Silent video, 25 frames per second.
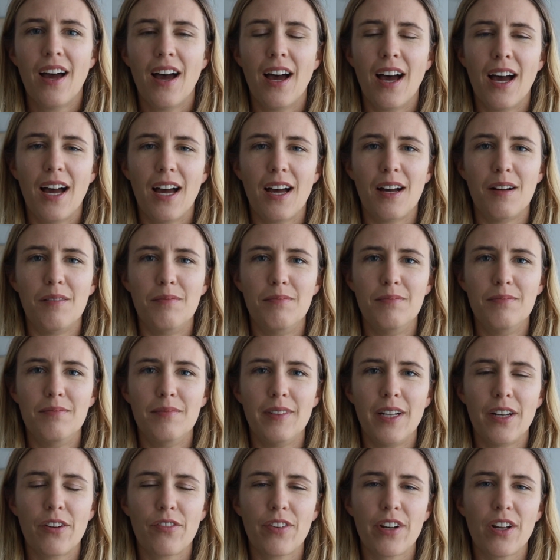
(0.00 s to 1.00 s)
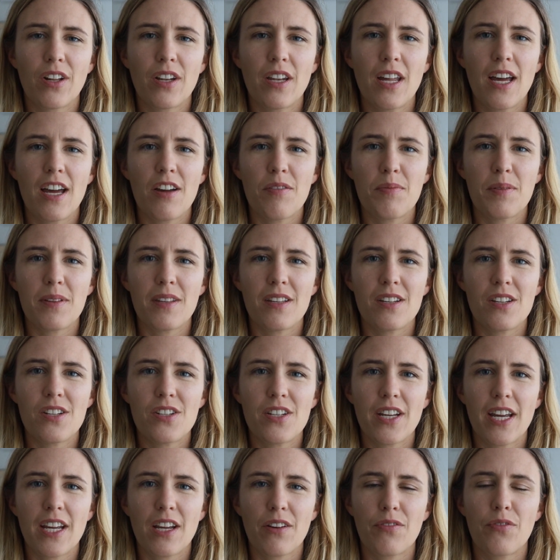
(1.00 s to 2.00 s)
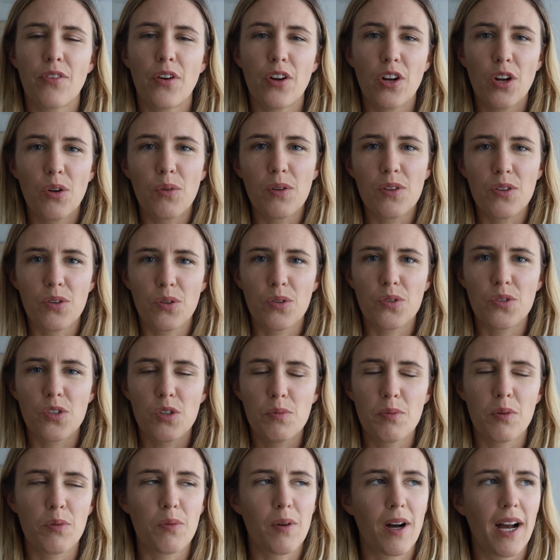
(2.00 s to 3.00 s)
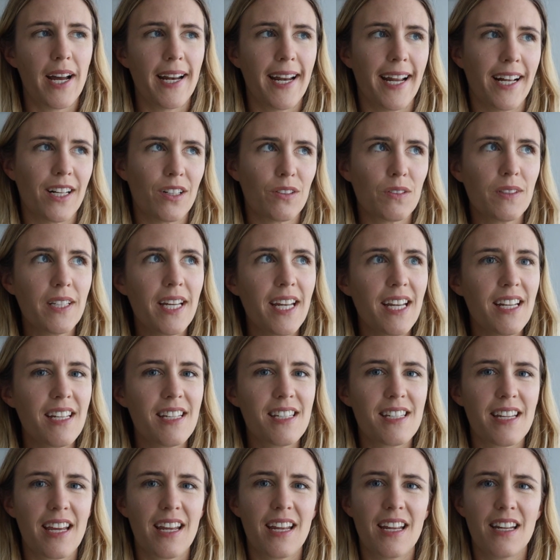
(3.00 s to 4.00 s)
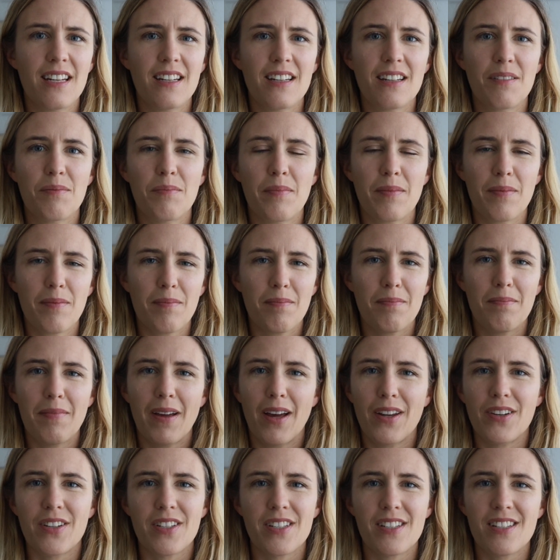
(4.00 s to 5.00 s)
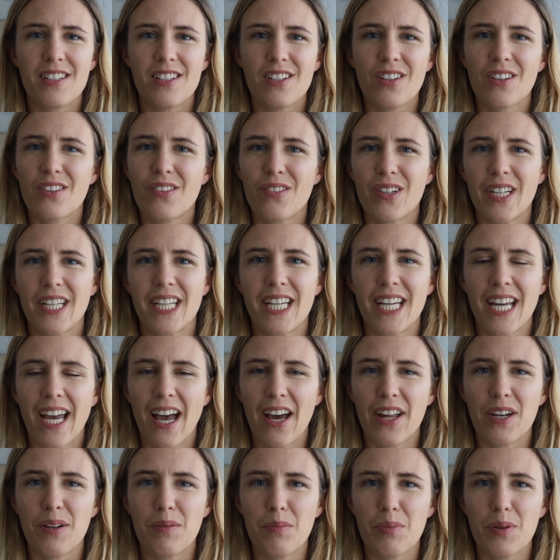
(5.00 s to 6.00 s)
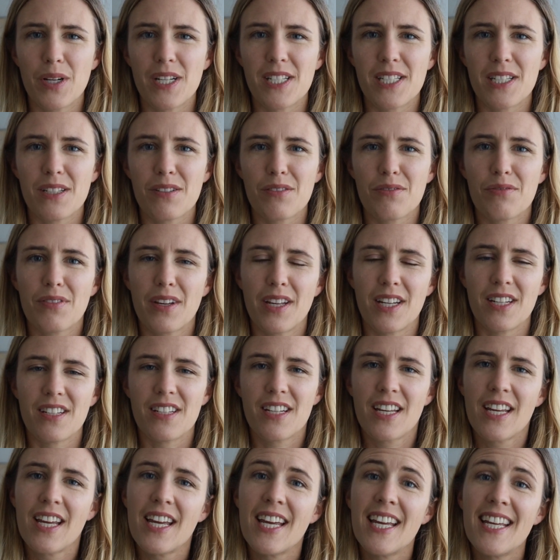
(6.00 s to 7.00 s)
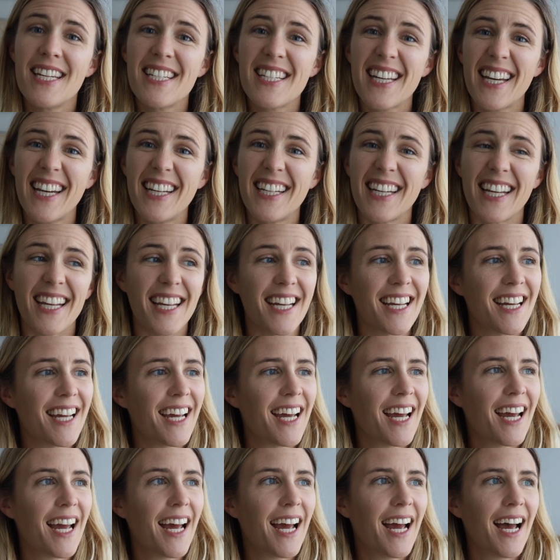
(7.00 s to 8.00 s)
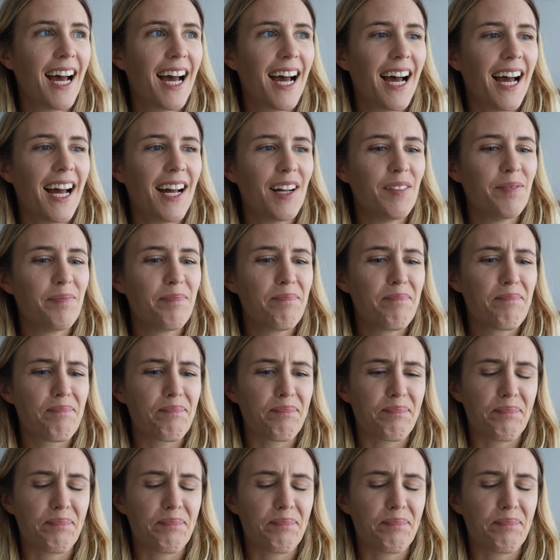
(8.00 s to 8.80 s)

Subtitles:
in real life, but then you take a photo with your super wide angle lens and the mountains look really unimpressive and tiny. So